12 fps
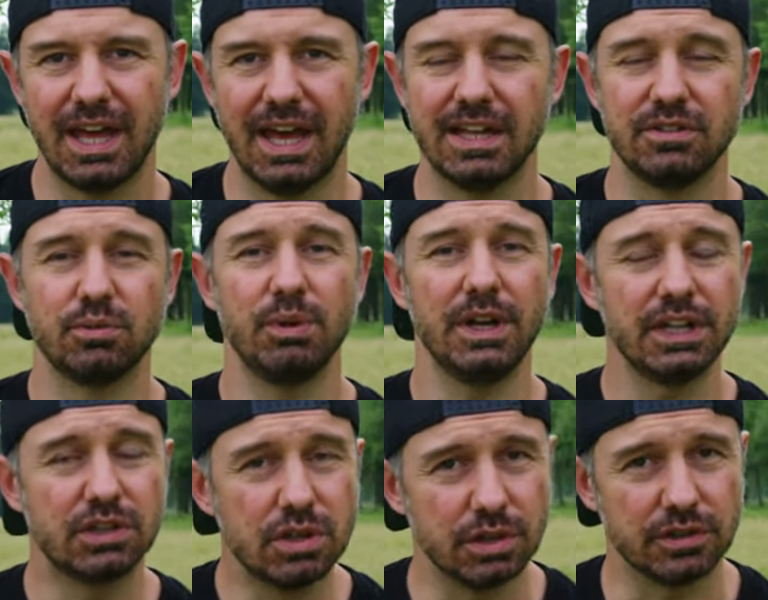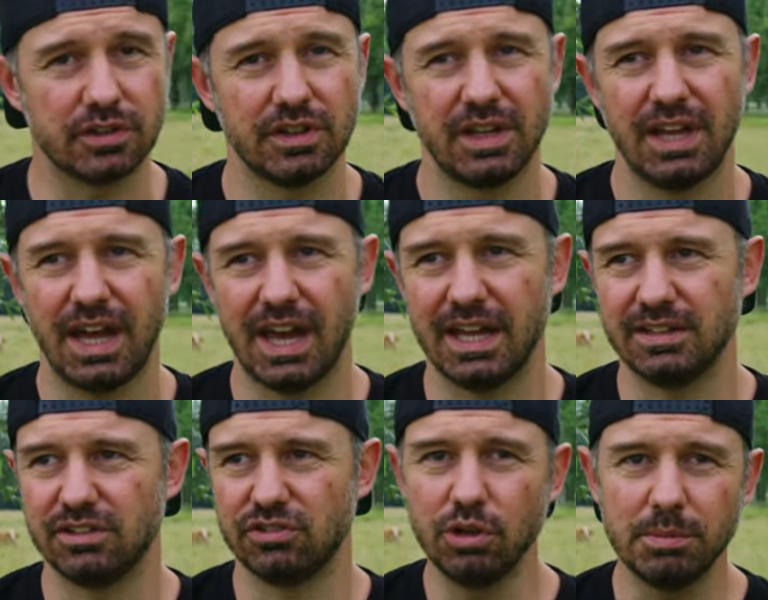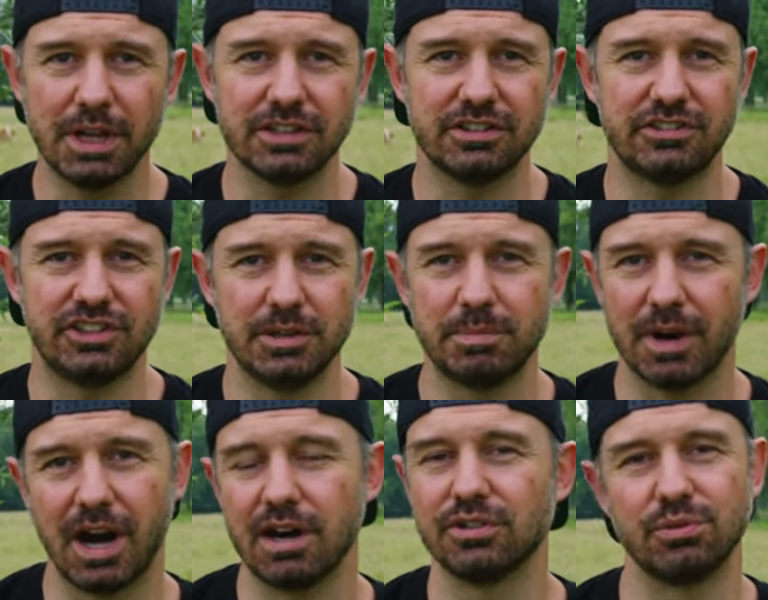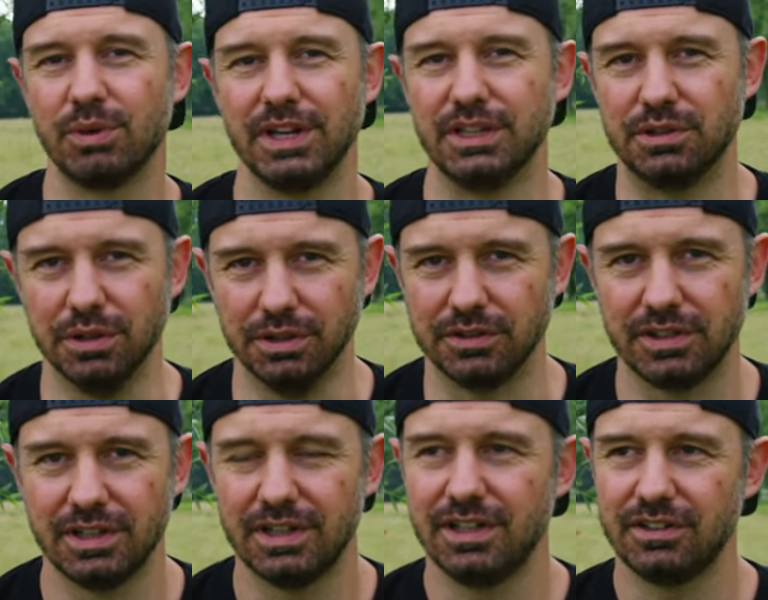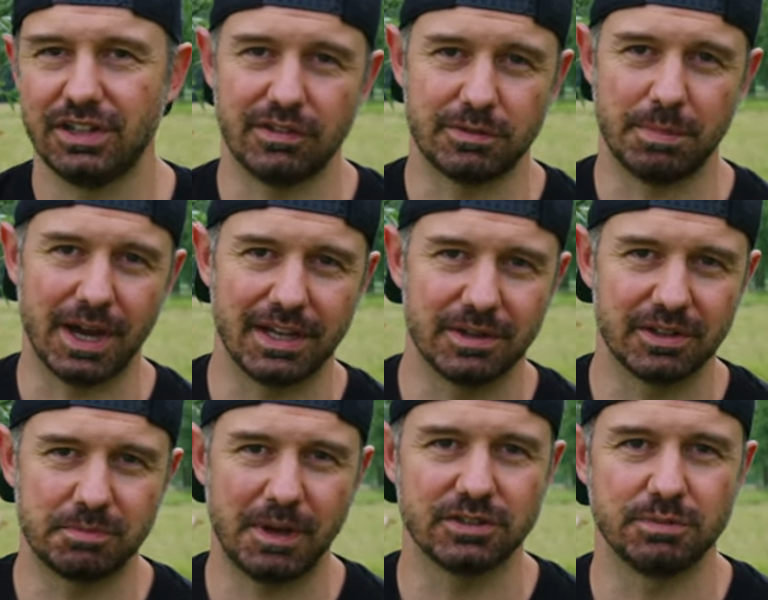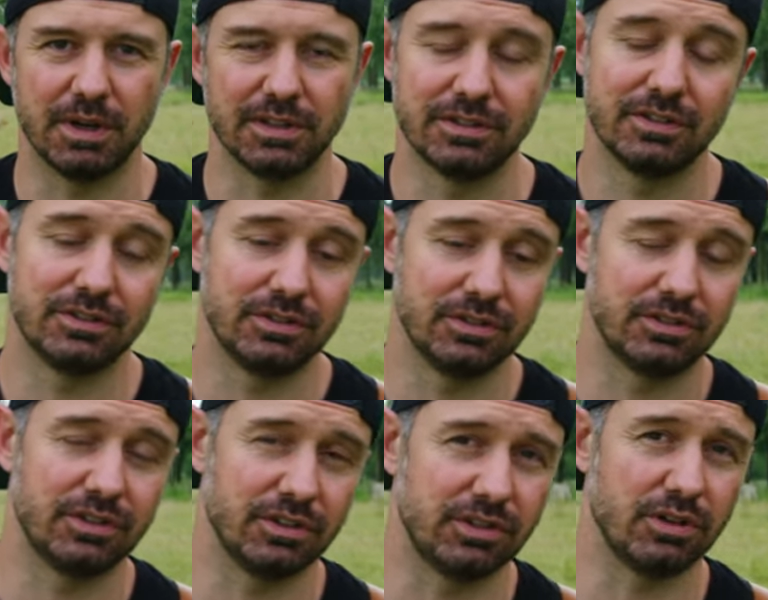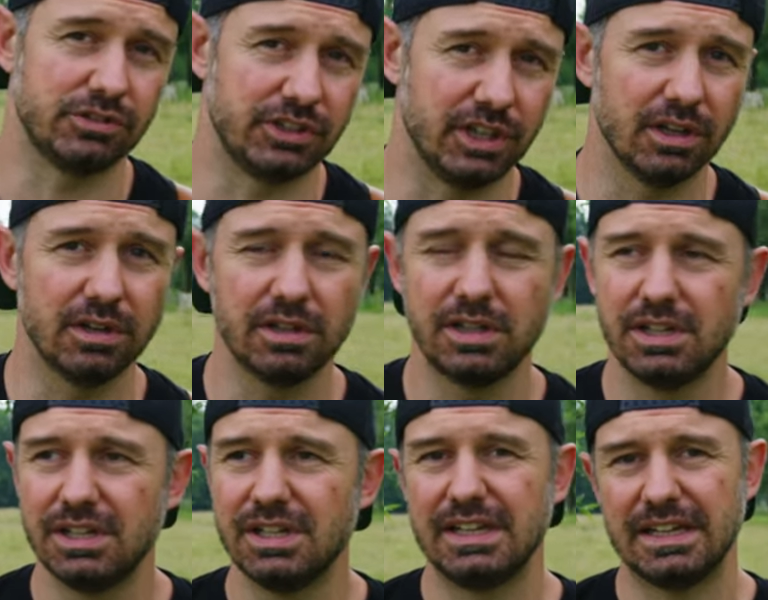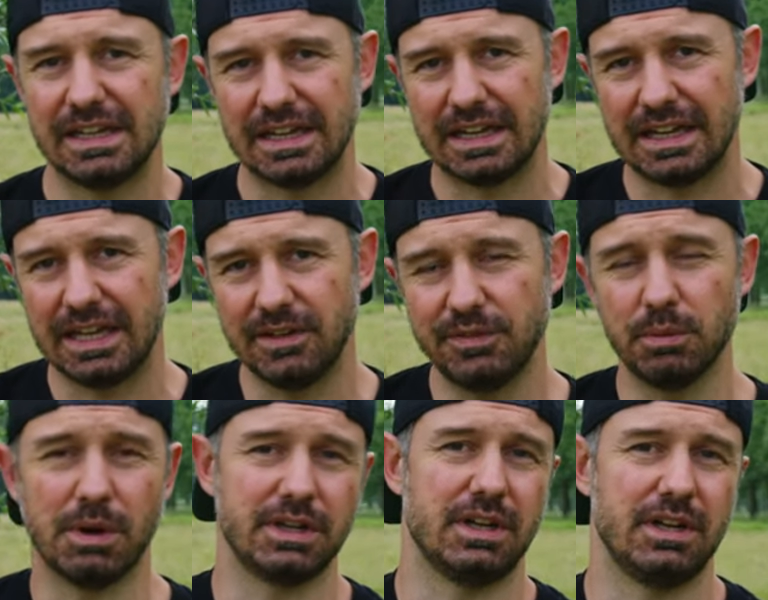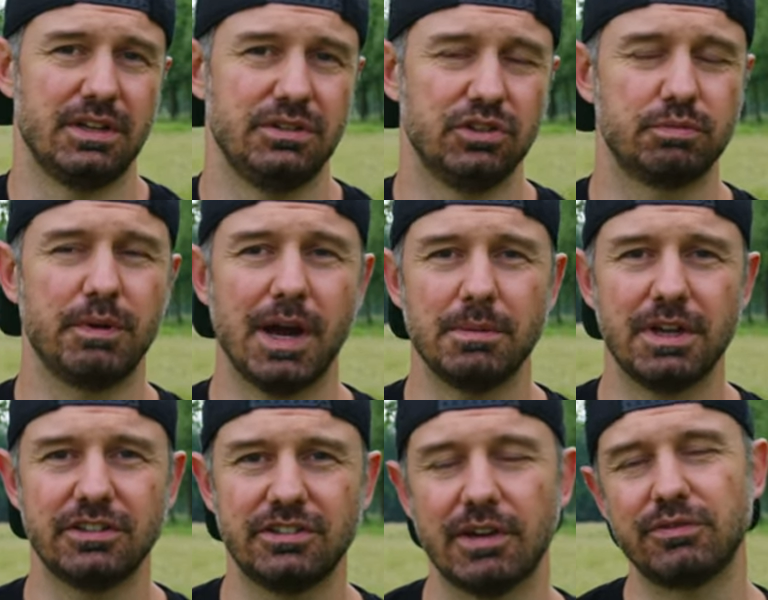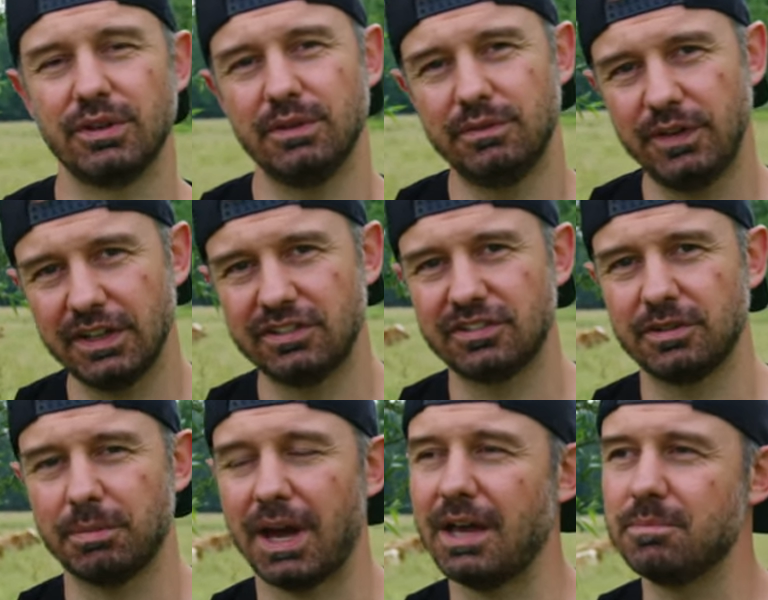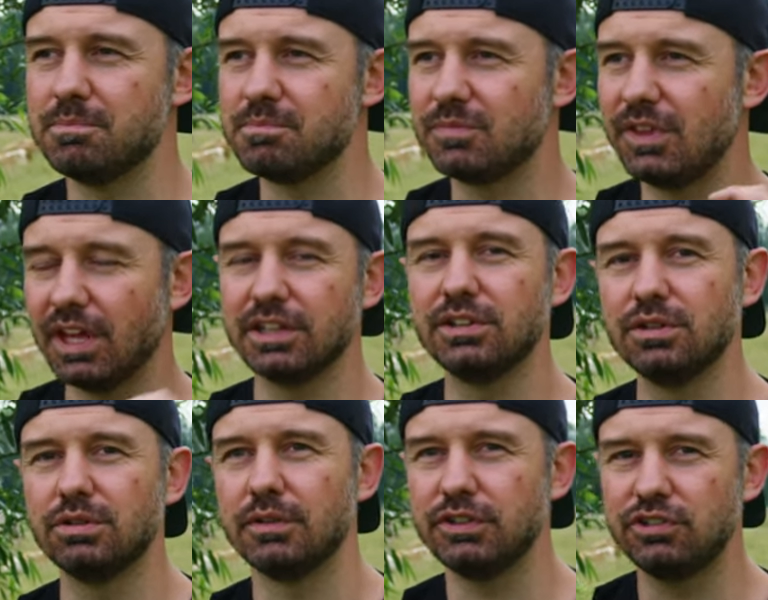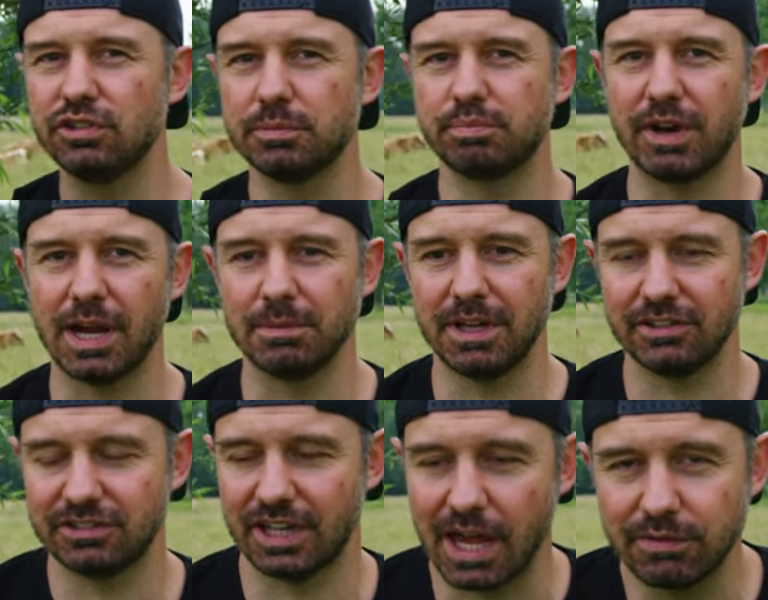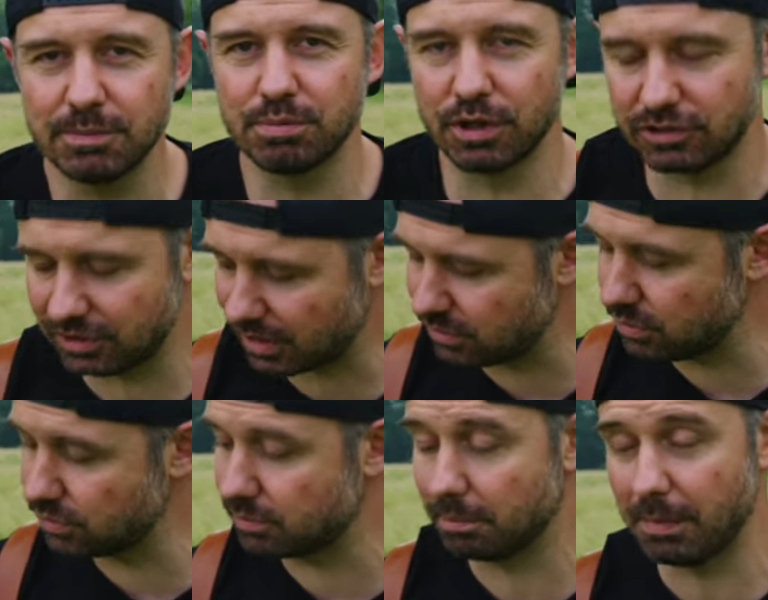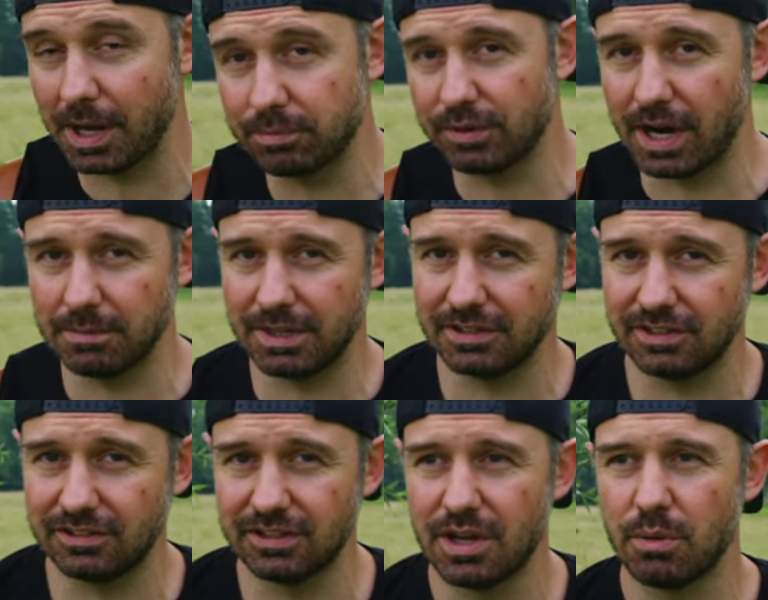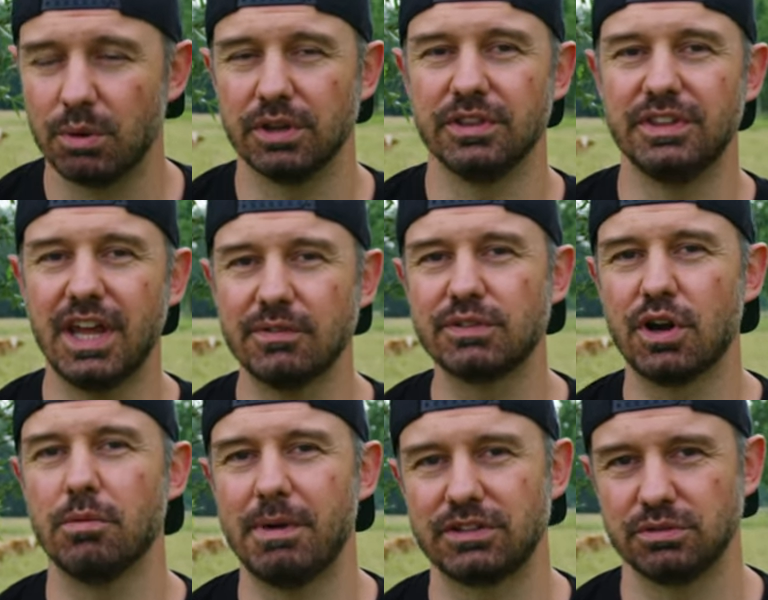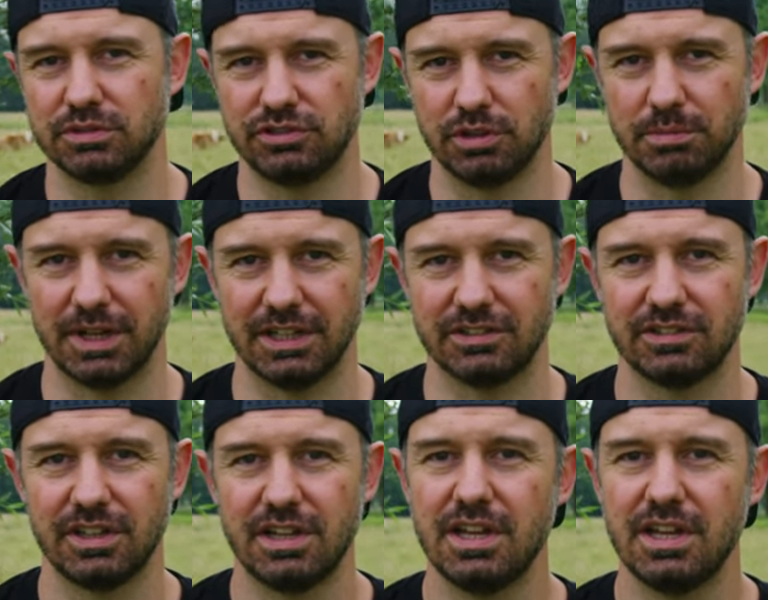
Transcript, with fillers: and really good, and zoom lenses cheap aren't really good. You have to buy an expensive one. So still, if you want to use prime lenses, you have to invest. But I'm telling you, if you shoot a prime lens, every person that used my prime lenses will never go back to a zoom lens.